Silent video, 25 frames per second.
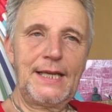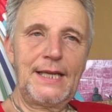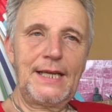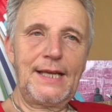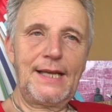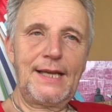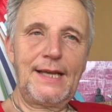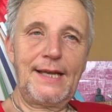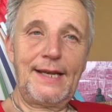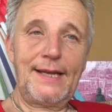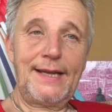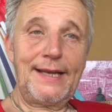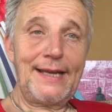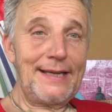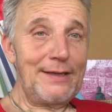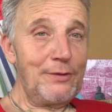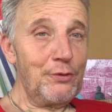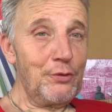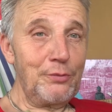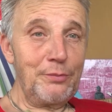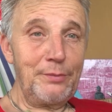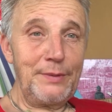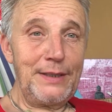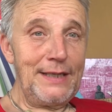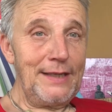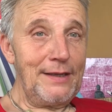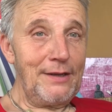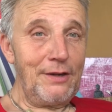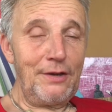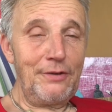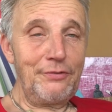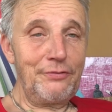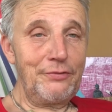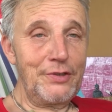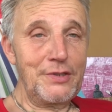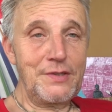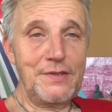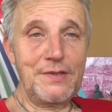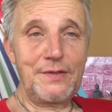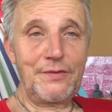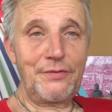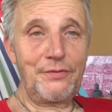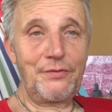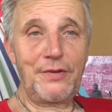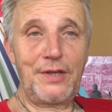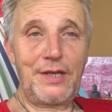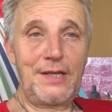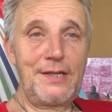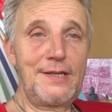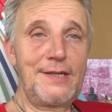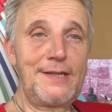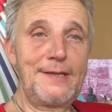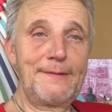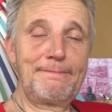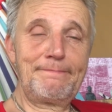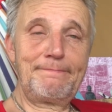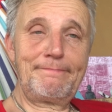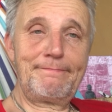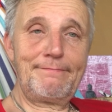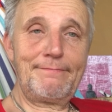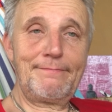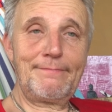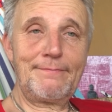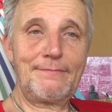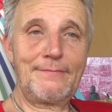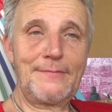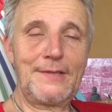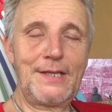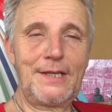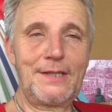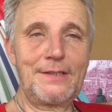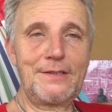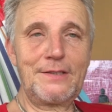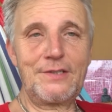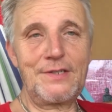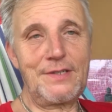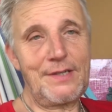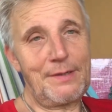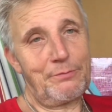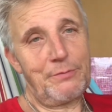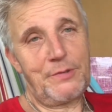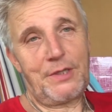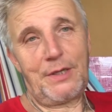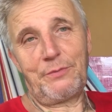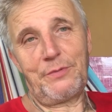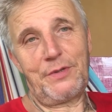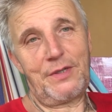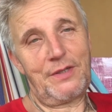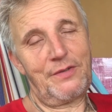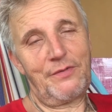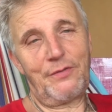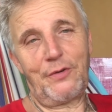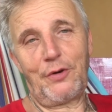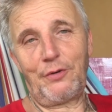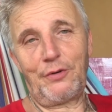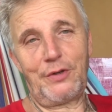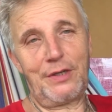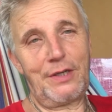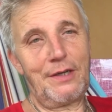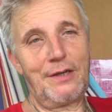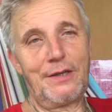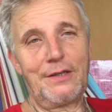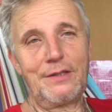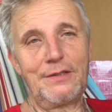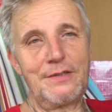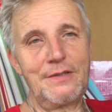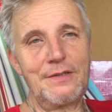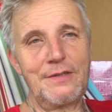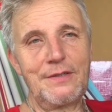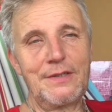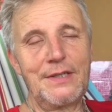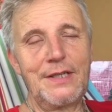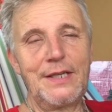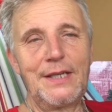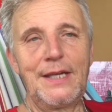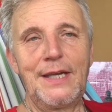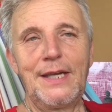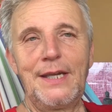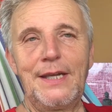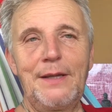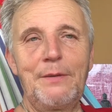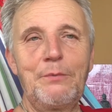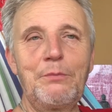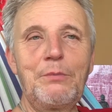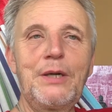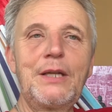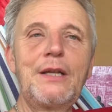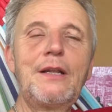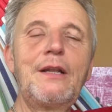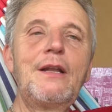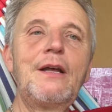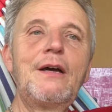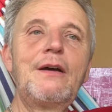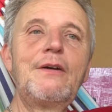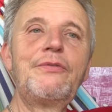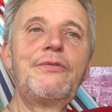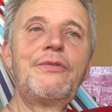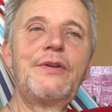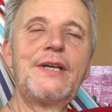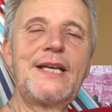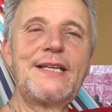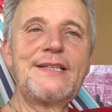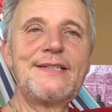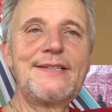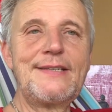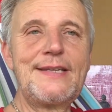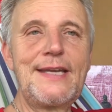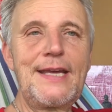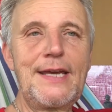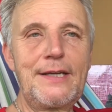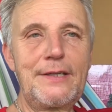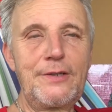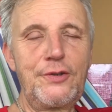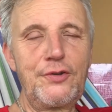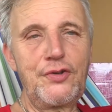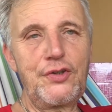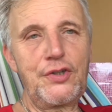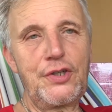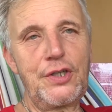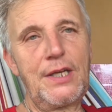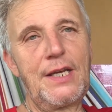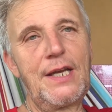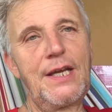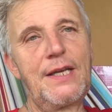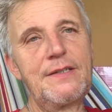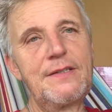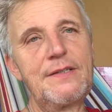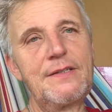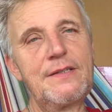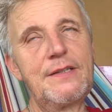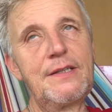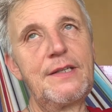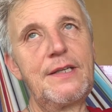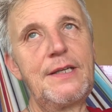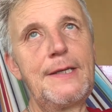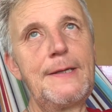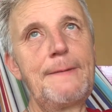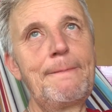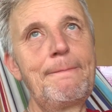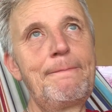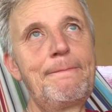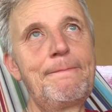And I don't mean love as the feeling, that sometimes is very nice, but love as the energy, as the